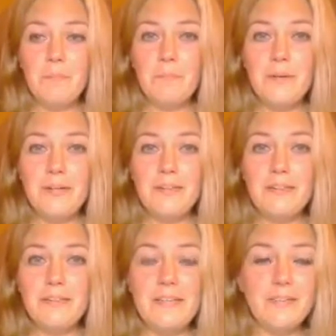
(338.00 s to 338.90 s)
but
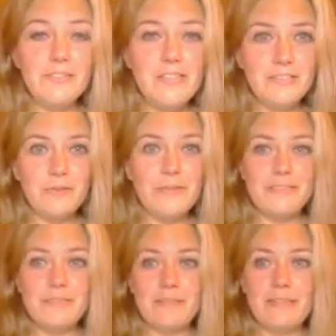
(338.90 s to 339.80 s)
they looked like
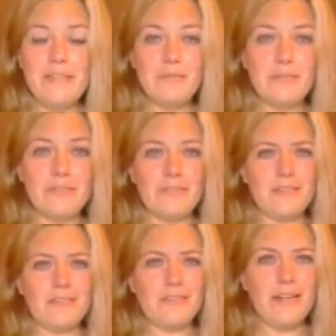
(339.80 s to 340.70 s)
twins. I mean, he was, I
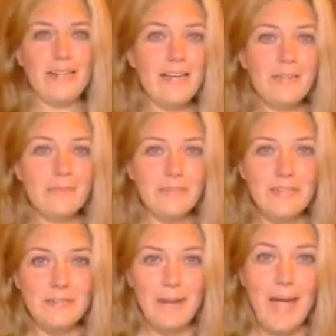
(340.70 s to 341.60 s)
think, 98 when
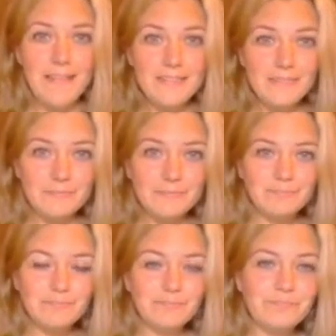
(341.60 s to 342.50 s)
he passed.
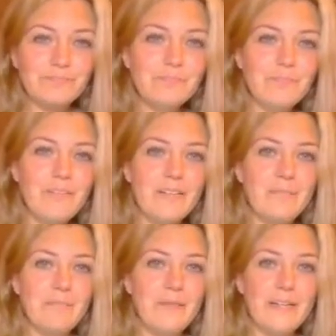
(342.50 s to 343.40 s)

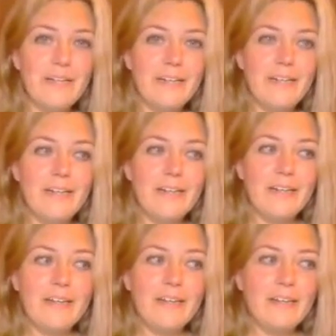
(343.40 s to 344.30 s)
But
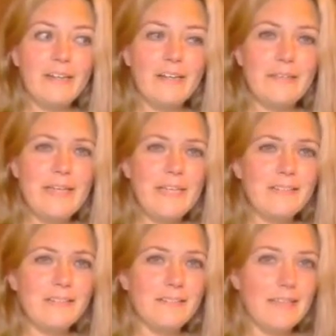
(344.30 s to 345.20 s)
they
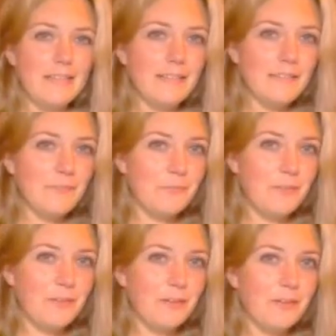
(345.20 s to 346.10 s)
lived
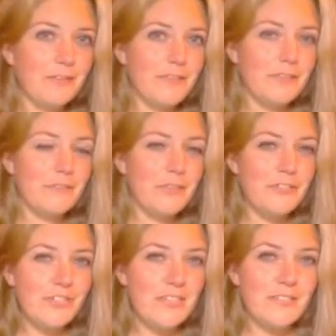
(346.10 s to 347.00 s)
pretty long. There's some good
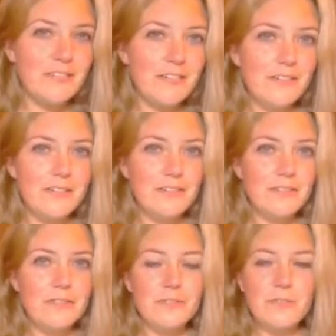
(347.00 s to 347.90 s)
genes in there, and so
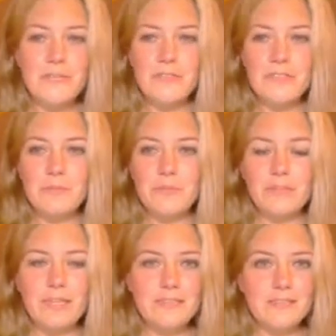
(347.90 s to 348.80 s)
there's definitely some good
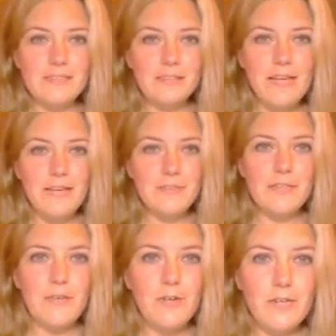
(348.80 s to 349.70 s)
lessons in life that
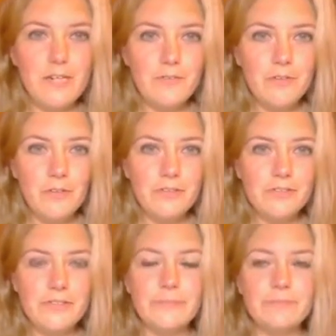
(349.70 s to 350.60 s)
they've all kind of clung
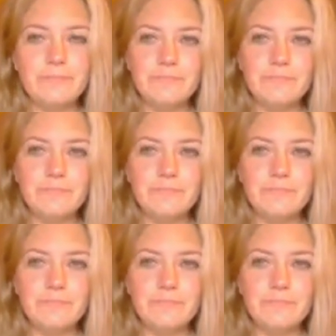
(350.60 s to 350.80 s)
to.